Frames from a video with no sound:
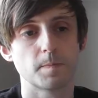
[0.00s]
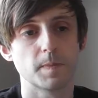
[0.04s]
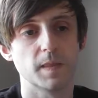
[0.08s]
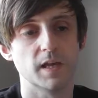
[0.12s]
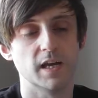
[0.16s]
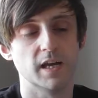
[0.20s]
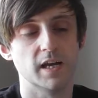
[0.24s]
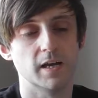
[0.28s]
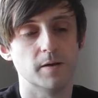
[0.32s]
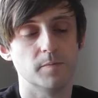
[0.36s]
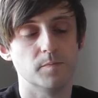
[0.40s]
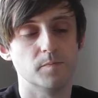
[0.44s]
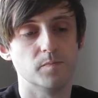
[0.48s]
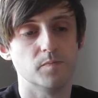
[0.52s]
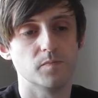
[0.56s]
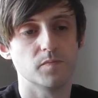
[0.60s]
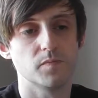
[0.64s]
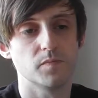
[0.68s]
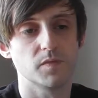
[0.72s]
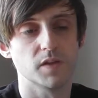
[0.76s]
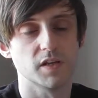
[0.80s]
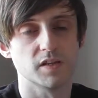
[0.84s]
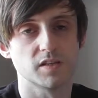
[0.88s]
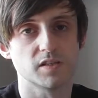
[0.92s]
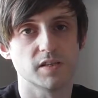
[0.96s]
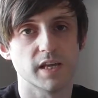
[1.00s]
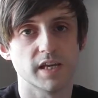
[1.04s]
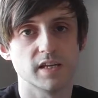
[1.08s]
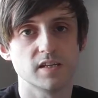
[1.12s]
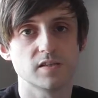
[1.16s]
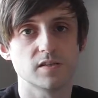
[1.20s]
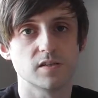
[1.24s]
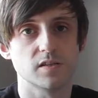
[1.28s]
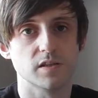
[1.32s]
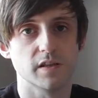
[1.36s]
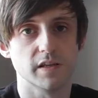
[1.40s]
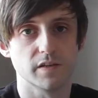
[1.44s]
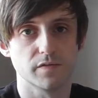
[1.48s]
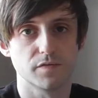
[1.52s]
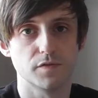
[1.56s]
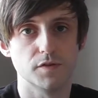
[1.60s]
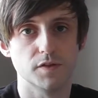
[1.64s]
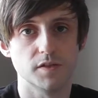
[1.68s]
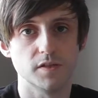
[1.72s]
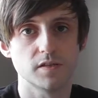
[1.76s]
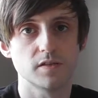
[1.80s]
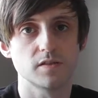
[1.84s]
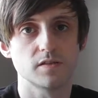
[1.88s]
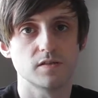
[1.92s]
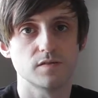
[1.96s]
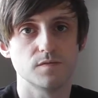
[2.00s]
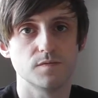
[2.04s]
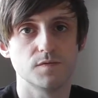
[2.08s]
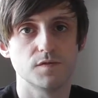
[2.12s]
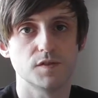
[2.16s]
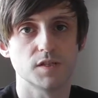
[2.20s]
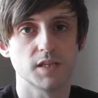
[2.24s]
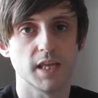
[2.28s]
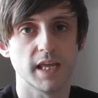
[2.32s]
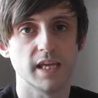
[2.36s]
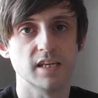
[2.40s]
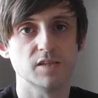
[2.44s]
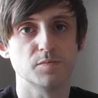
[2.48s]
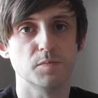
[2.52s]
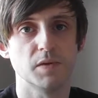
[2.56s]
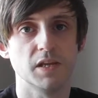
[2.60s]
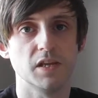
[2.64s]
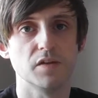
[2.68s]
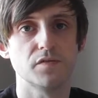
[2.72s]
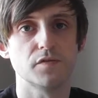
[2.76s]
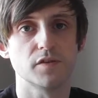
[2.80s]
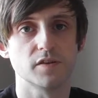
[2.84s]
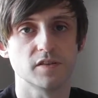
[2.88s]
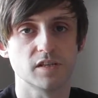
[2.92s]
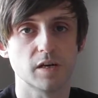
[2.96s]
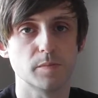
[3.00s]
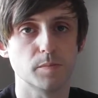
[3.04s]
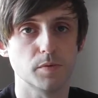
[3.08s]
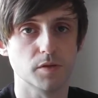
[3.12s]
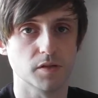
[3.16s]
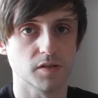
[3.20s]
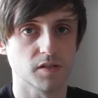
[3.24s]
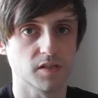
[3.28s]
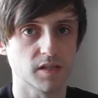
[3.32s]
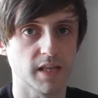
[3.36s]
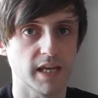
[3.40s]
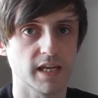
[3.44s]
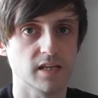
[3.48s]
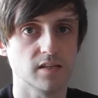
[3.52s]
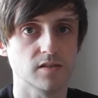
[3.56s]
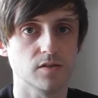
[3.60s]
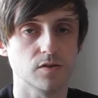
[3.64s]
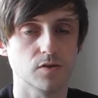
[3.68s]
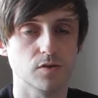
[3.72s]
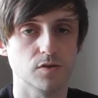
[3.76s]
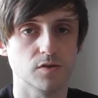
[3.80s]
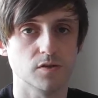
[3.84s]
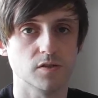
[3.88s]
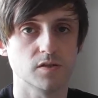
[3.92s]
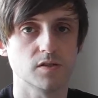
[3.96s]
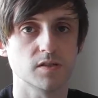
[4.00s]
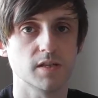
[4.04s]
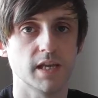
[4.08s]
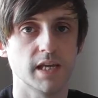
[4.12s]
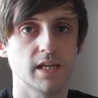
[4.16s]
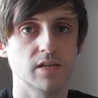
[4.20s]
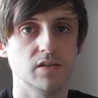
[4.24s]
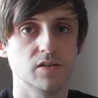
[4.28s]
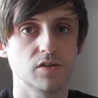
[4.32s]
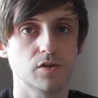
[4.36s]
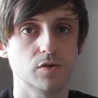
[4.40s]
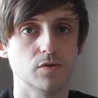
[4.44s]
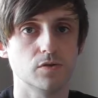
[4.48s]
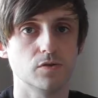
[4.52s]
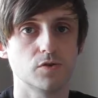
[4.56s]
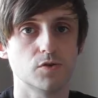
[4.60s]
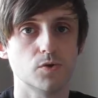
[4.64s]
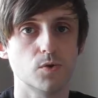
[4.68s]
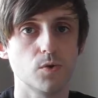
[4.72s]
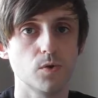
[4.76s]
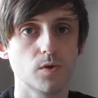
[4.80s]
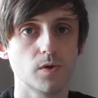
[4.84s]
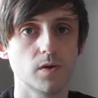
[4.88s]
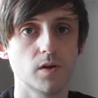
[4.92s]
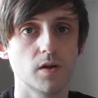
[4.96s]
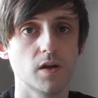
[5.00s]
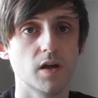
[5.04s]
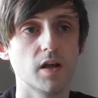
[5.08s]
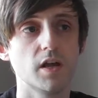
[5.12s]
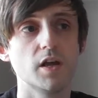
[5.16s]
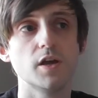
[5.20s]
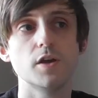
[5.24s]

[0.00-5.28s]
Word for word: um, it's nice to like for this SNES Mini, for example. It's nice to use a SNES controller.